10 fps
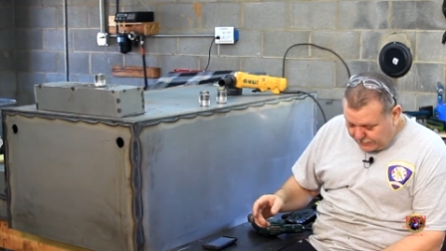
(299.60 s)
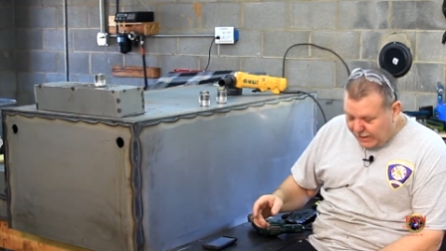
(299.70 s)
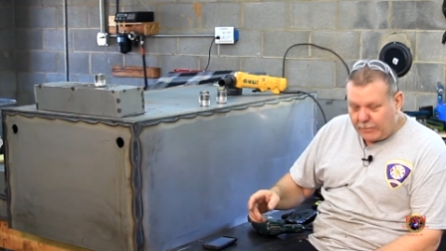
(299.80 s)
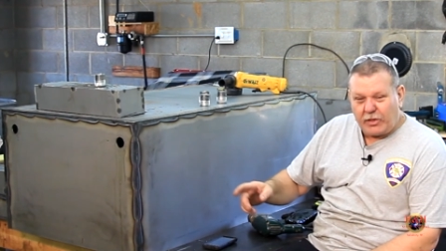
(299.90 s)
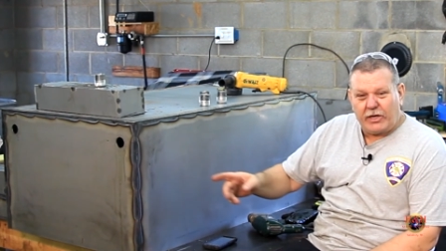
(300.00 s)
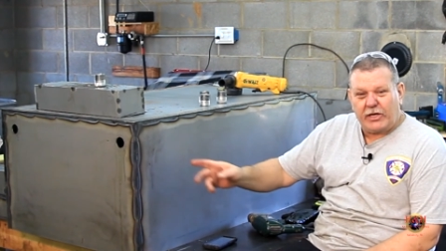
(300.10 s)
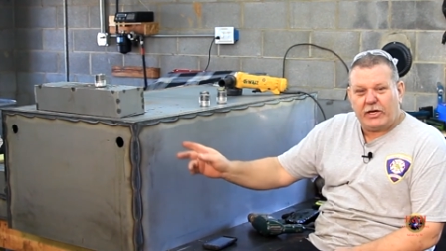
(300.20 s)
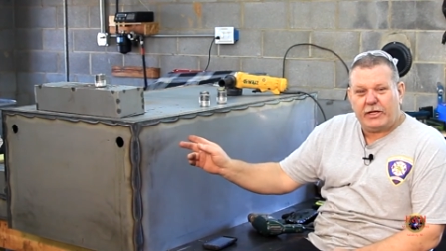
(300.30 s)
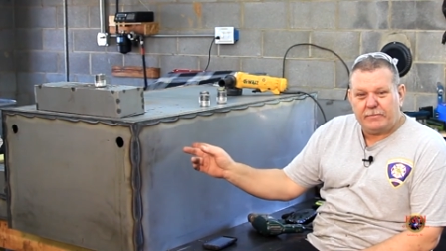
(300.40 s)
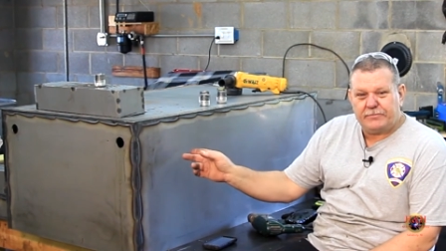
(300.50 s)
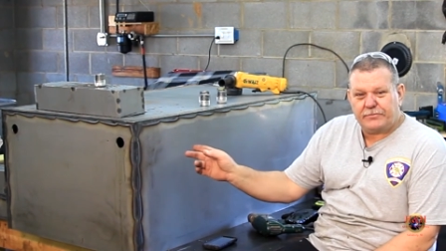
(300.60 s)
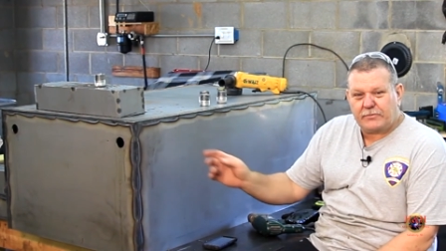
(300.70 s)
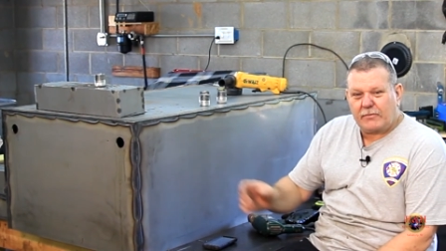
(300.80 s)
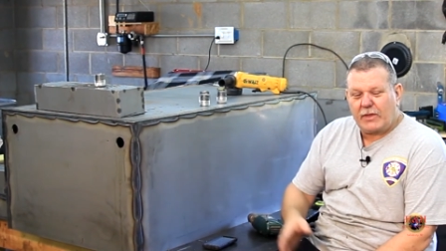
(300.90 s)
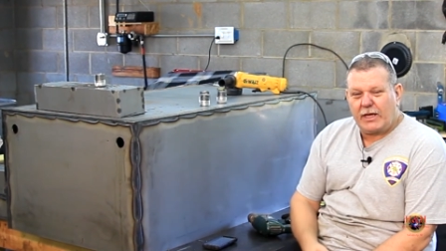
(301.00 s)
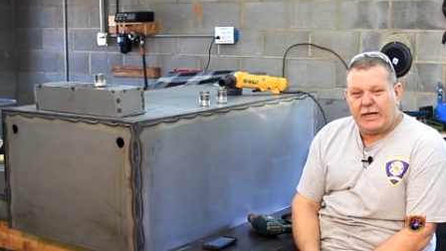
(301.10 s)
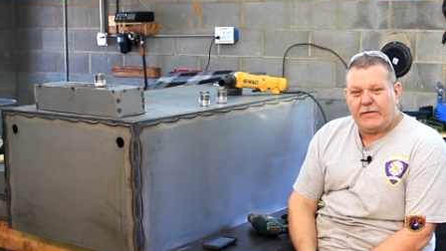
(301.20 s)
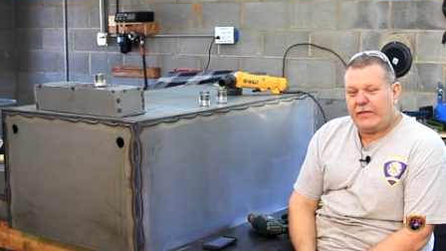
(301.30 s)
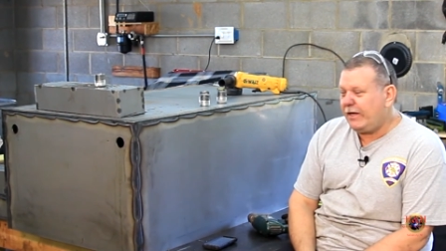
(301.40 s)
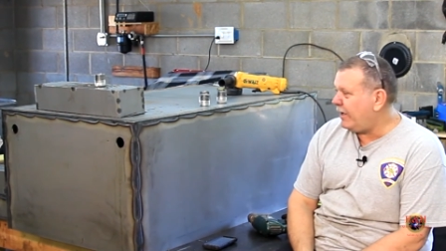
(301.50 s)
that I'm going to cut
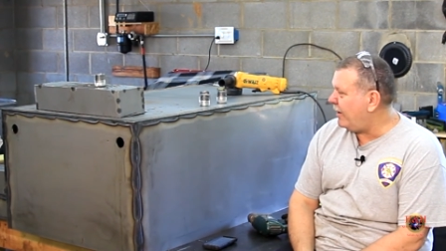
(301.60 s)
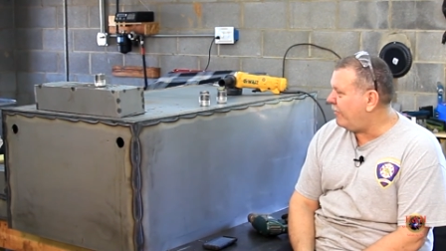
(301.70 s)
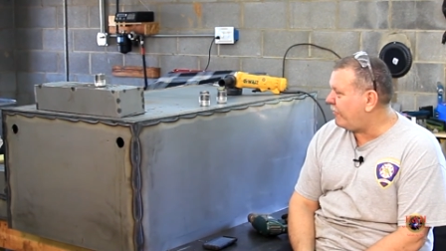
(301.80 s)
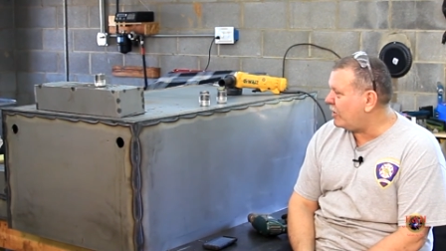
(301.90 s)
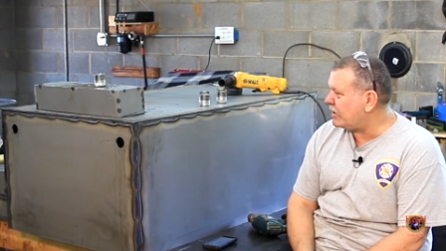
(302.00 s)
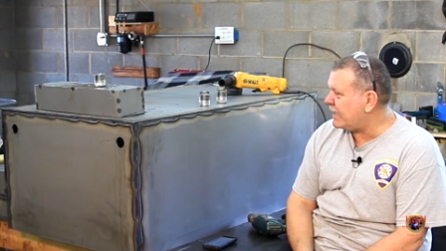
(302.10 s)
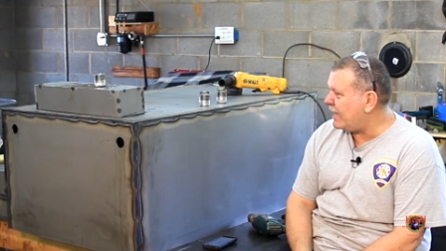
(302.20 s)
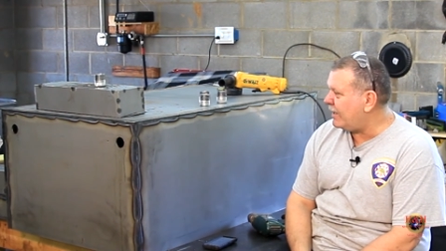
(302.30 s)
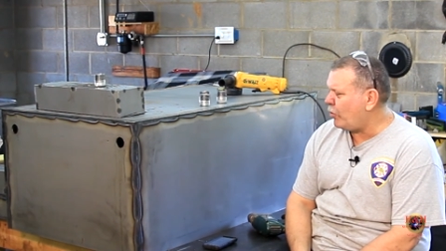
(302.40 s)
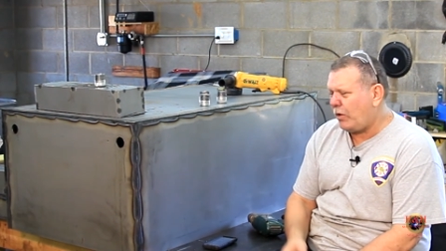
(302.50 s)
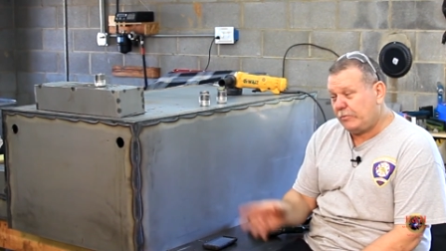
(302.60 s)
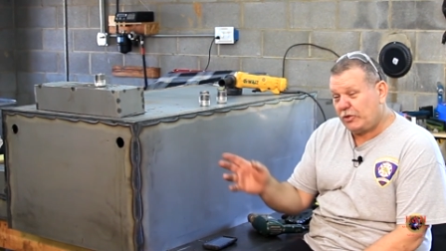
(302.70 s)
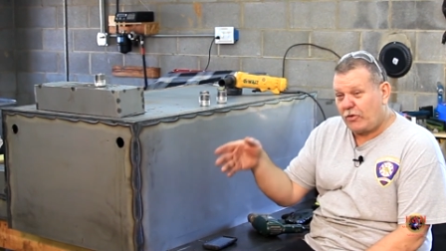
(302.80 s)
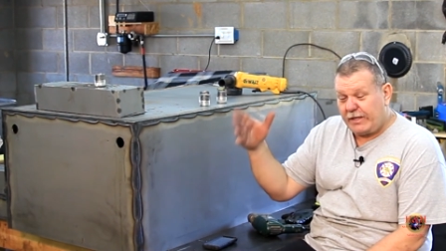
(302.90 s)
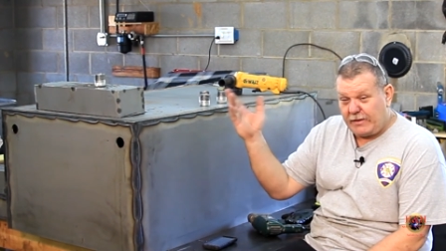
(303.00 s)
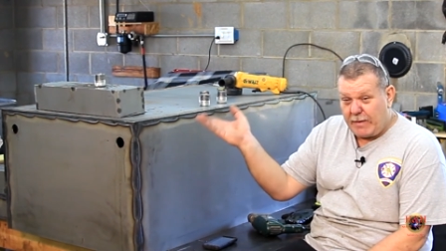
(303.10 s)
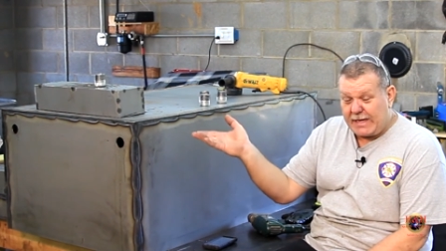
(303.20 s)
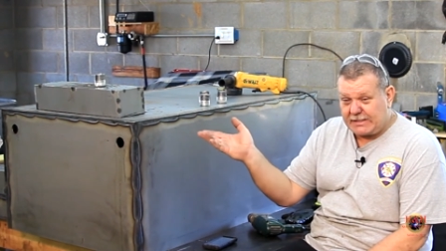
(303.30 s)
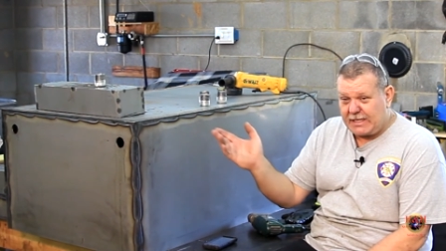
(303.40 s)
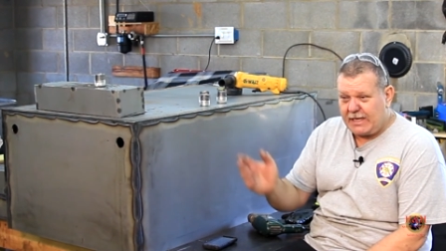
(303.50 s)
in the front side, or I'm sorry, in the
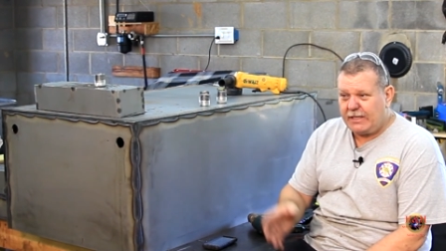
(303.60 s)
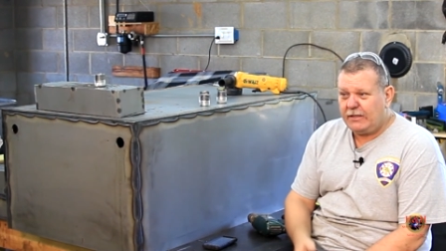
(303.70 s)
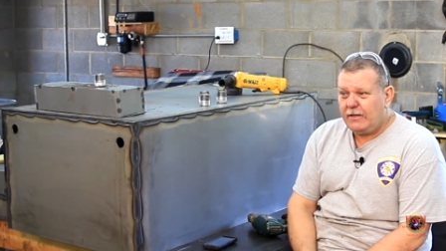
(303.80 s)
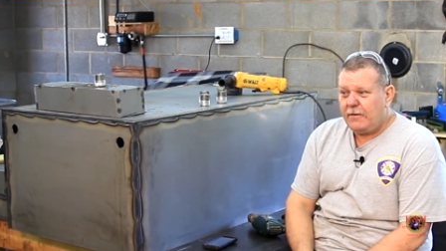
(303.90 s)
back side,